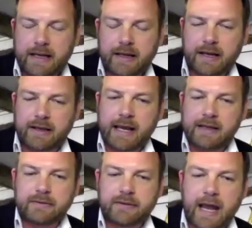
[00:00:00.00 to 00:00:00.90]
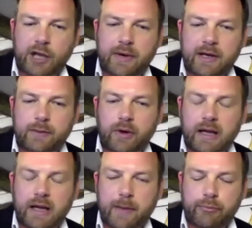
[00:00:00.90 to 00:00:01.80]
and again, echoing what,
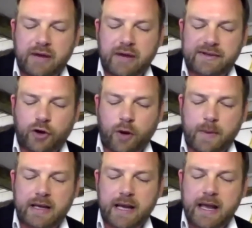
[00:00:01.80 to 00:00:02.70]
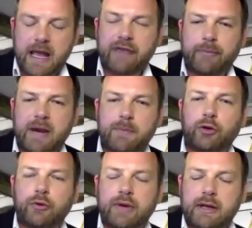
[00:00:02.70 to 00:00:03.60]
a previous comment, if people are
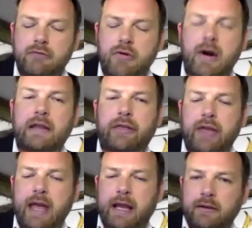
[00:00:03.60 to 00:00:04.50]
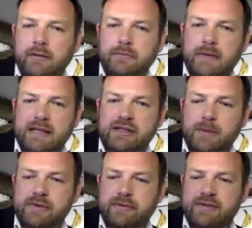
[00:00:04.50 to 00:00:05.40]
doing the right thing in
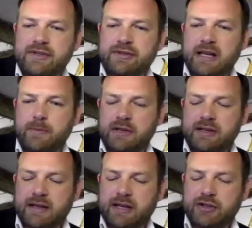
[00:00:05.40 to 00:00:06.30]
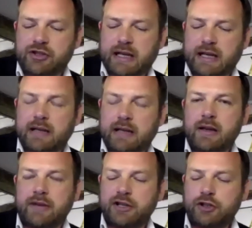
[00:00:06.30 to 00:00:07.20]
terms of sustainability and ESG,
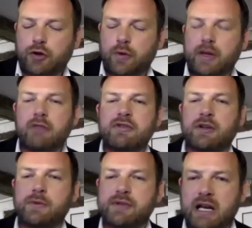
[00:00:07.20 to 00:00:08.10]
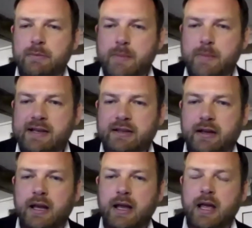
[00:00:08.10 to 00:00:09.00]
then surely the results are going to be
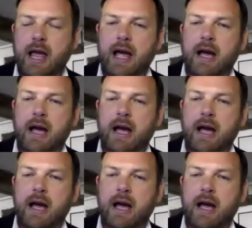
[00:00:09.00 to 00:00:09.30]
better